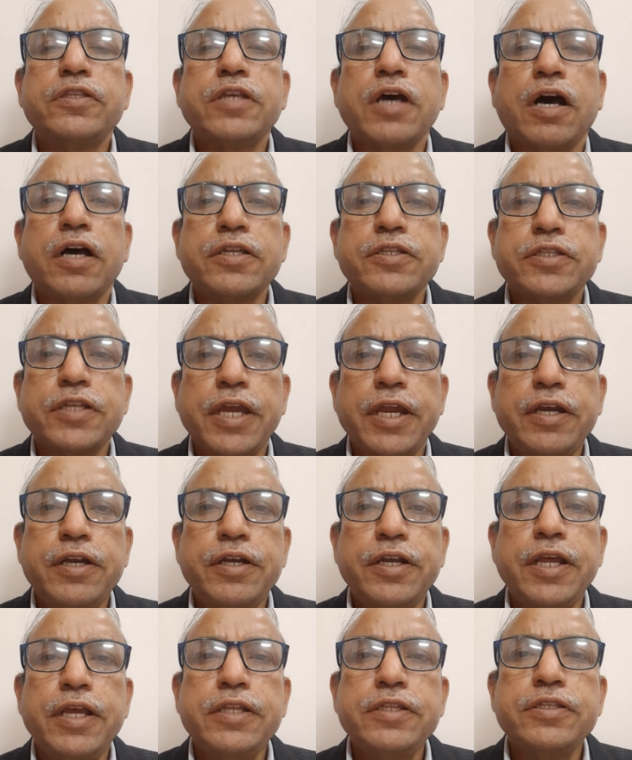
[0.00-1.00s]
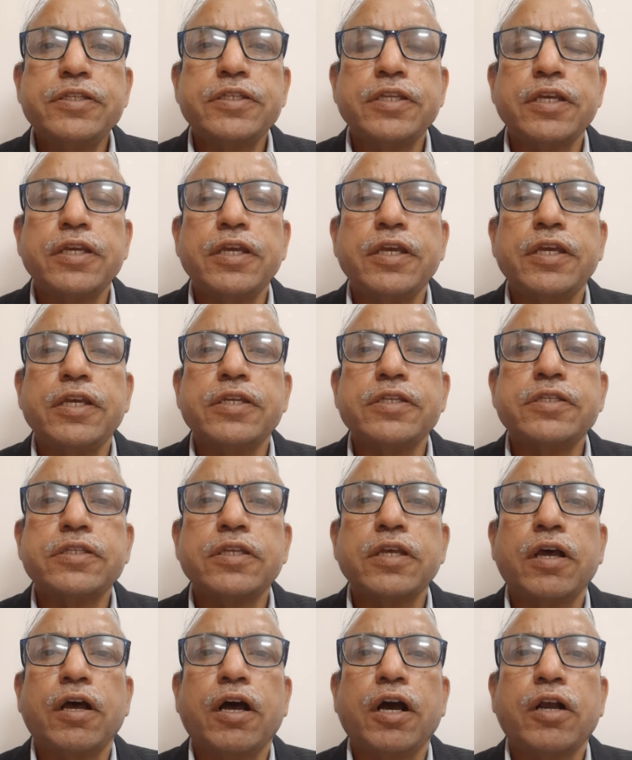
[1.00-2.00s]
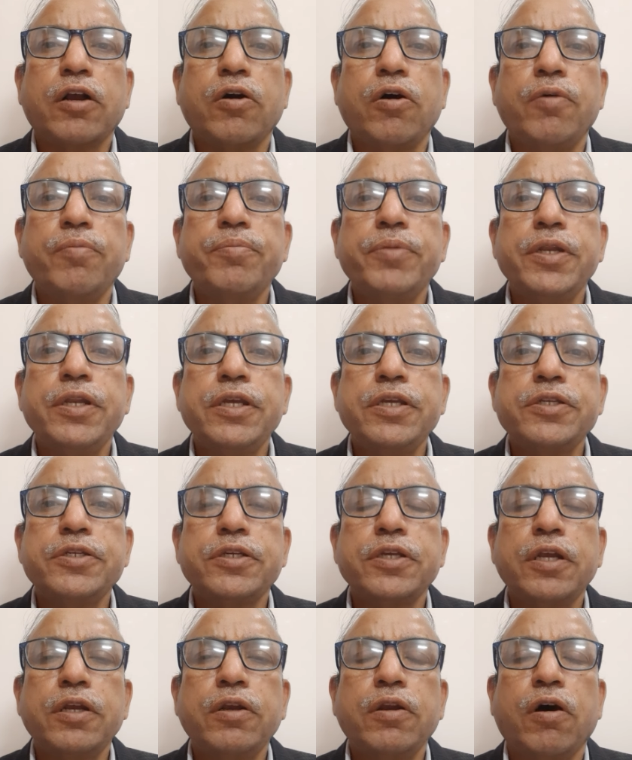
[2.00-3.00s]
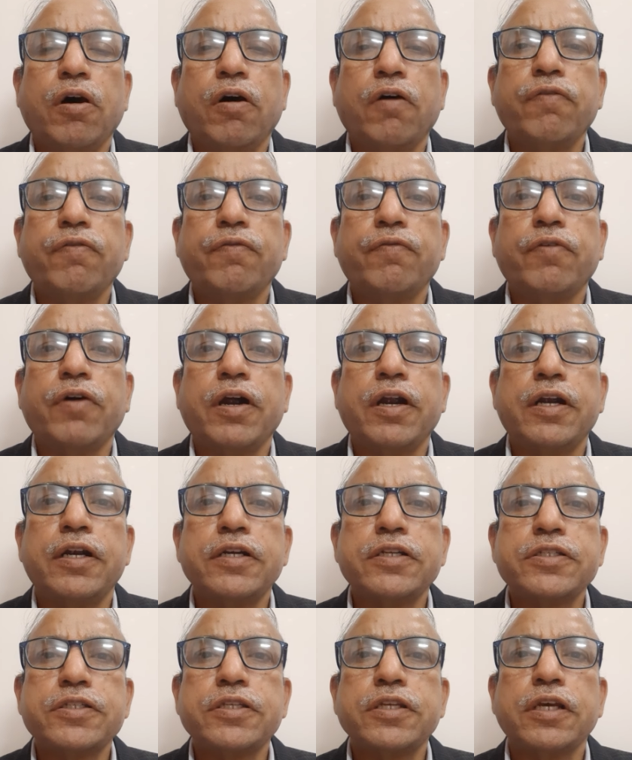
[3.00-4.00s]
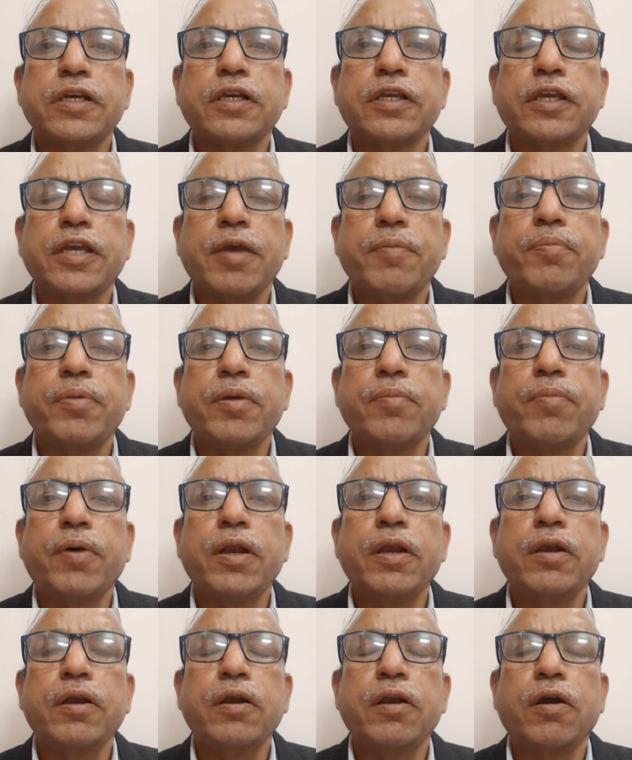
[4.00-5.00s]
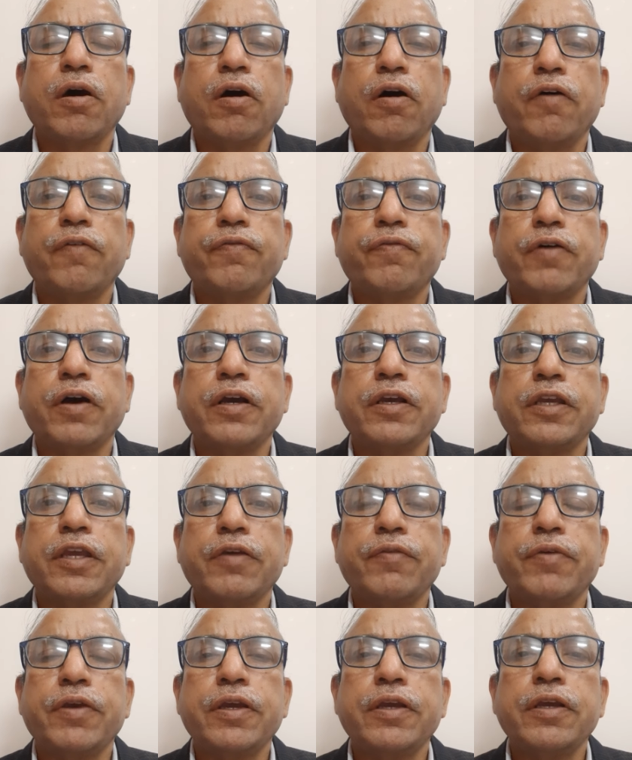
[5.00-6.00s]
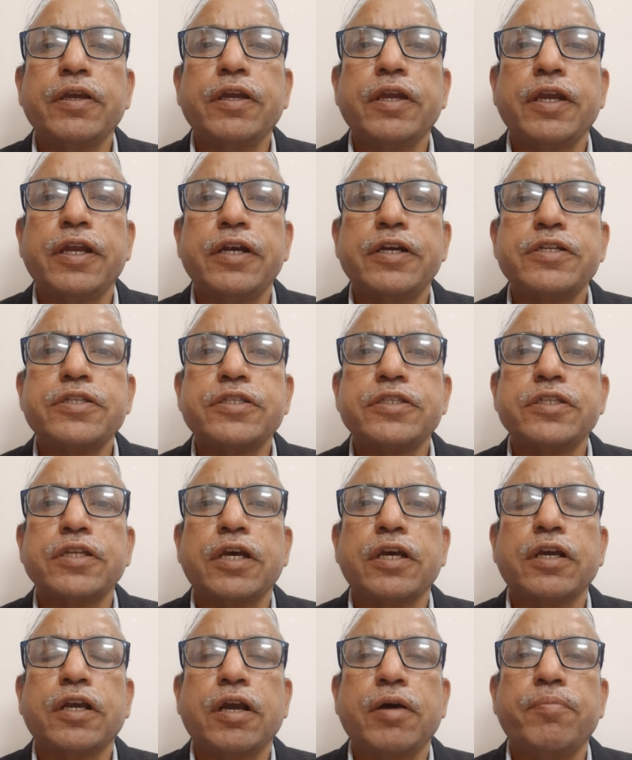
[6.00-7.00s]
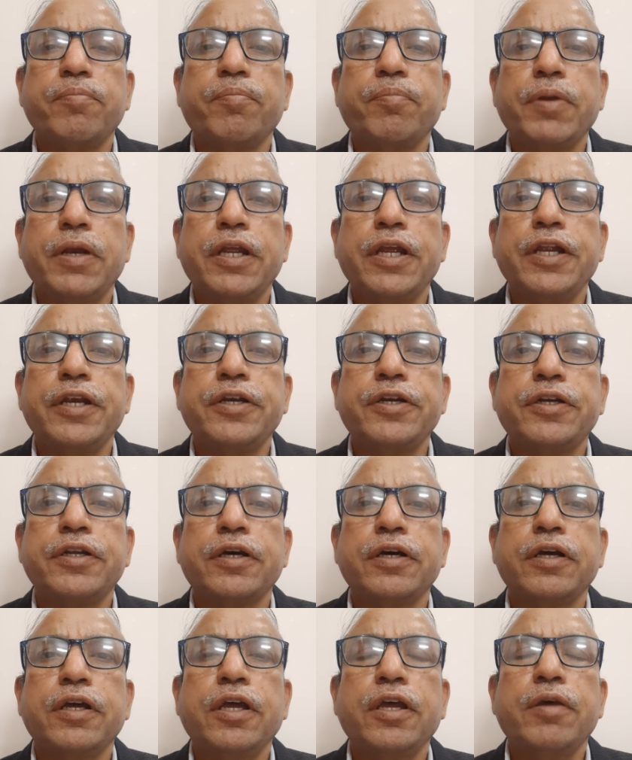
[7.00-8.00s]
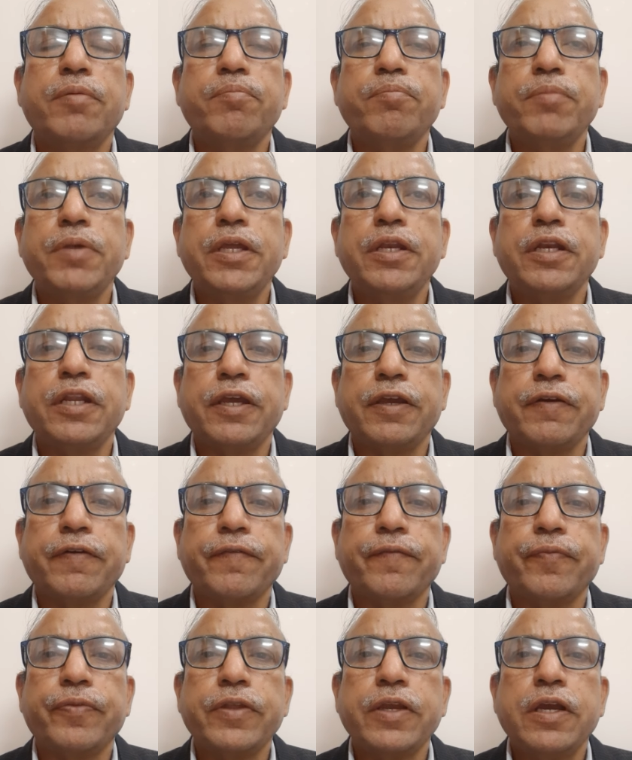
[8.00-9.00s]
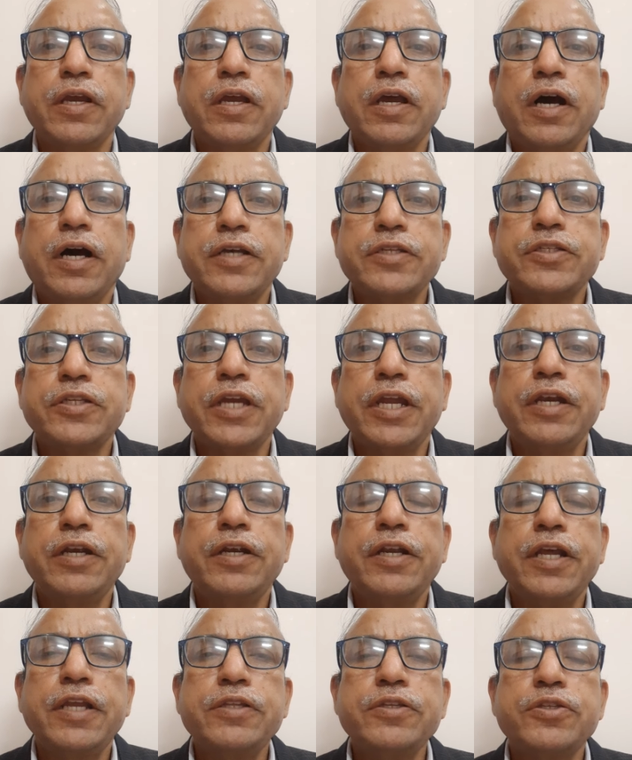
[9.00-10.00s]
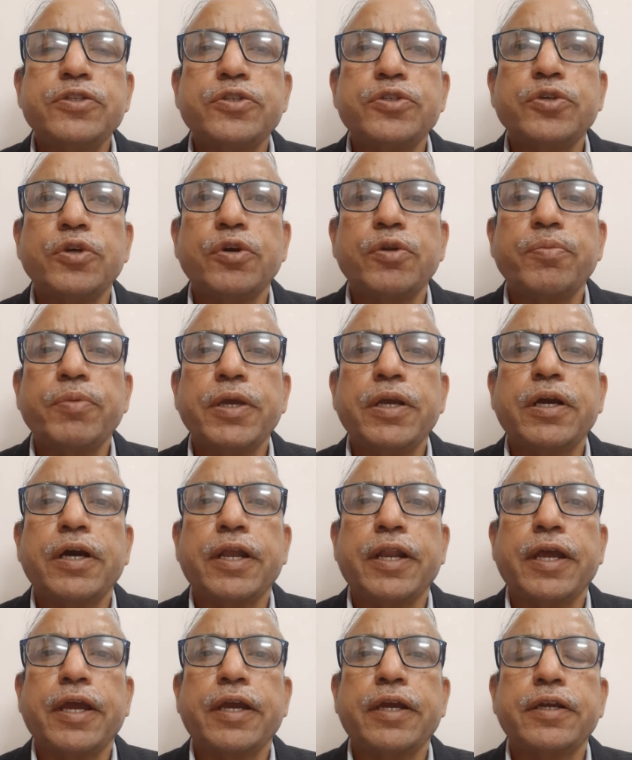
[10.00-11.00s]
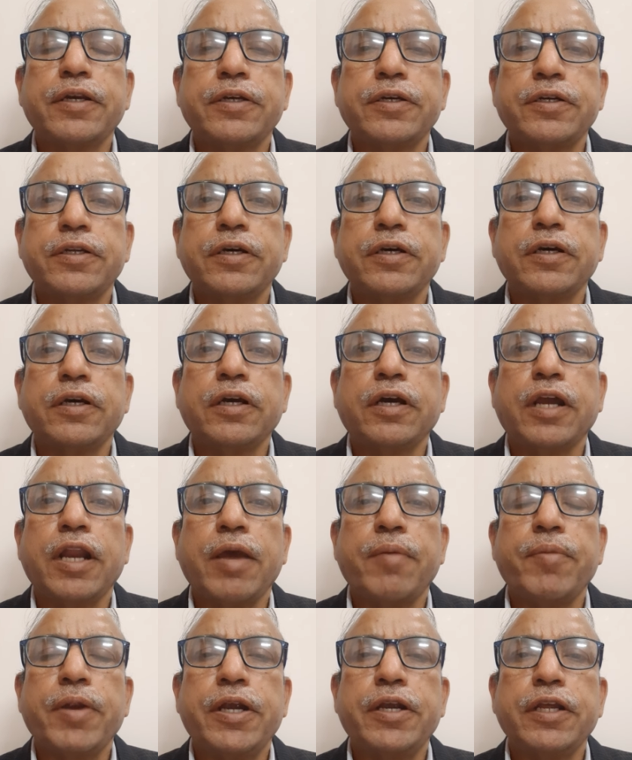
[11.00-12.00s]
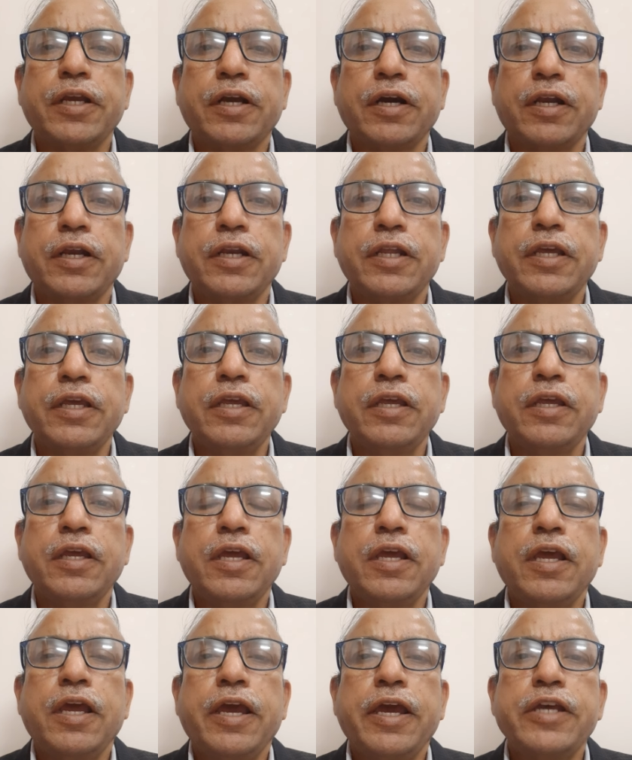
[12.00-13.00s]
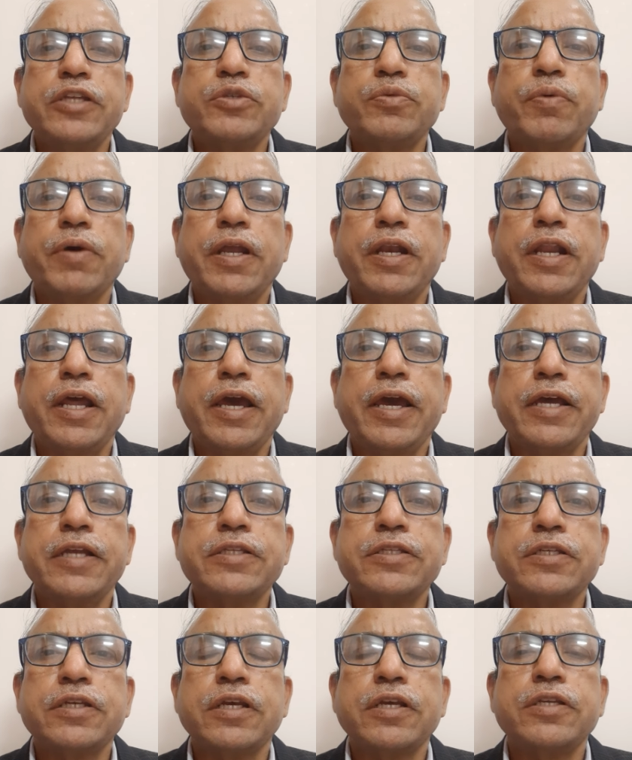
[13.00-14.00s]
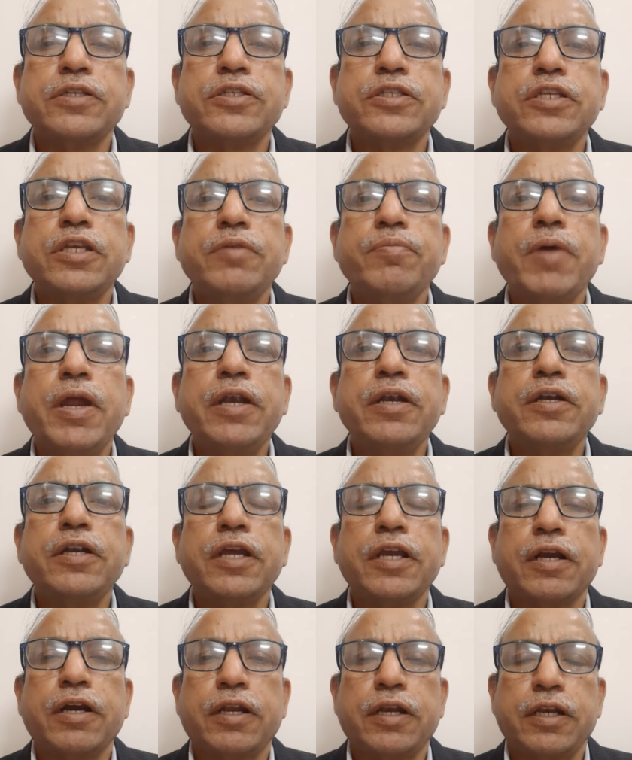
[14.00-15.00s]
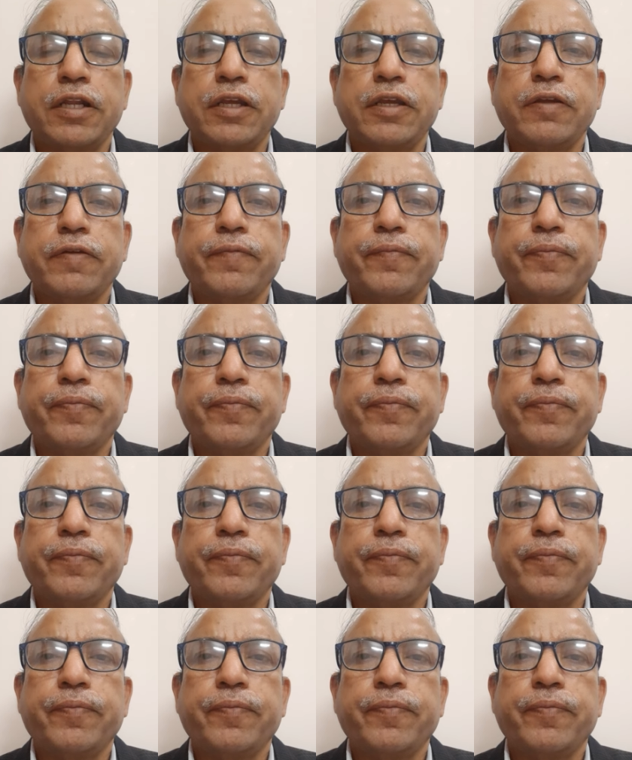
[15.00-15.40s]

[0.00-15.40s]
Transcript: A sentence is a combination of words capable of giving its complete meaning. A sentence should be correct grammatically as well as semantically.